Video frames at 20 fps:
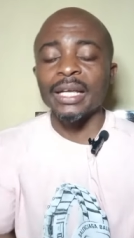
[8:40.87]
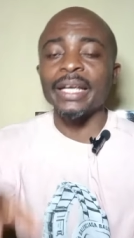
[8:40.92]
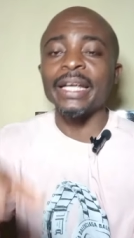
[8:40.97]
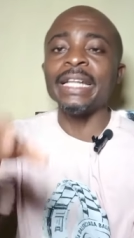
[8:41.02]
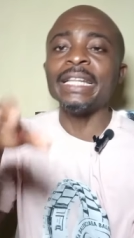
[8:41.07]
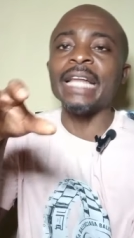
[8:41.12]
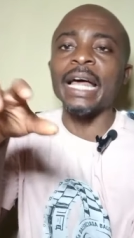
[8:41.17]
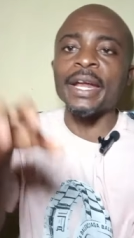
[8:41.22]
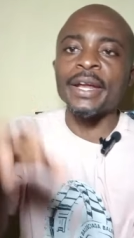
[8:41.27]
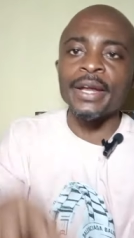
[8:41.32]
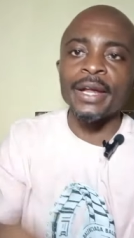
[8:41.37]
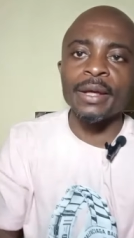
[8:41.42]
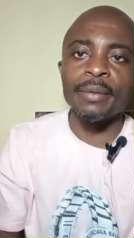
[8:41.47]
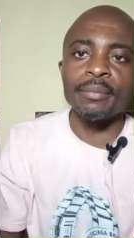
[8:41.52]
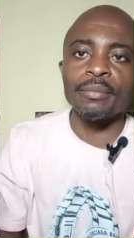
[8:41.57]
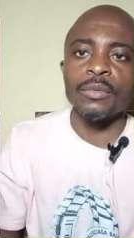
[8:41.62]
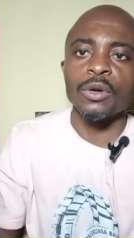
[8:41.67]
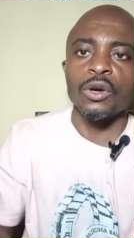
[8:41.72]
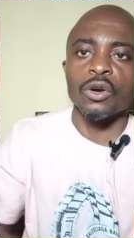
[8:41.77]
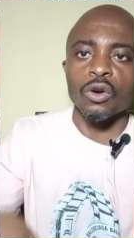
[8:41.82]
in the
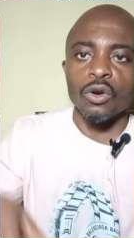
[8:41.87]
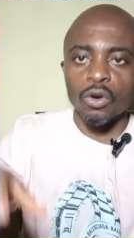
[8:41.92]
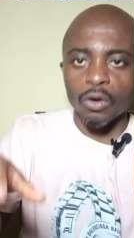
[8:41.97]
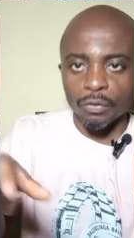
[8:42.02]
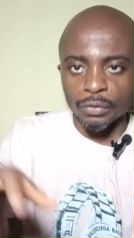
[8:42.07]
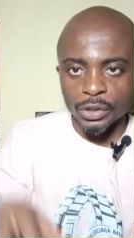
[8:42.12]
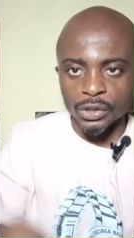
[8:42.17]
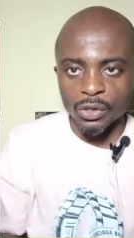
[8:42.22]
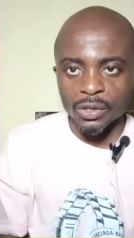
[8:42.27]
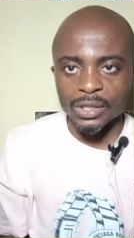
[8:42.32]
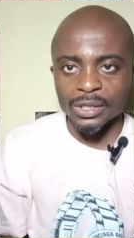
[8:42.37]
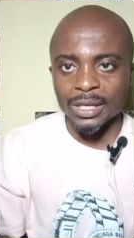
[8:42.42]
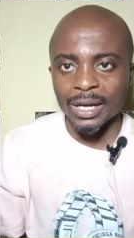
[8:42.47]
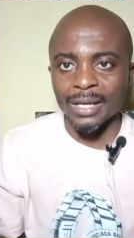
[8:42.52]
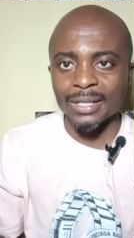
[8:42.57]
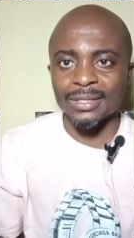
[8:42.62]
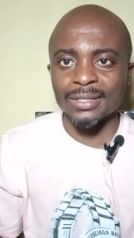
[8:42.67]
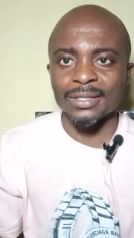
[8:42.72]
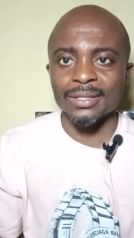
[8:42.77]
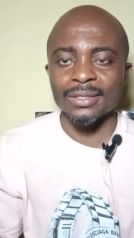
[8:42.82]
name of Jesus
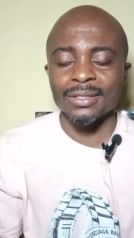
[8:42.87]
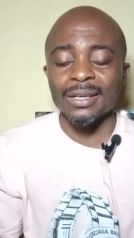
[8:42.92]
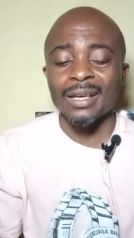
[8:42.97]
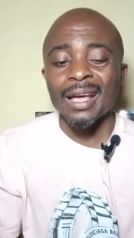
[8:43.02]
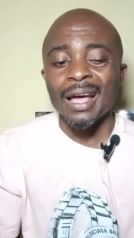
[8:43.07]
Christ.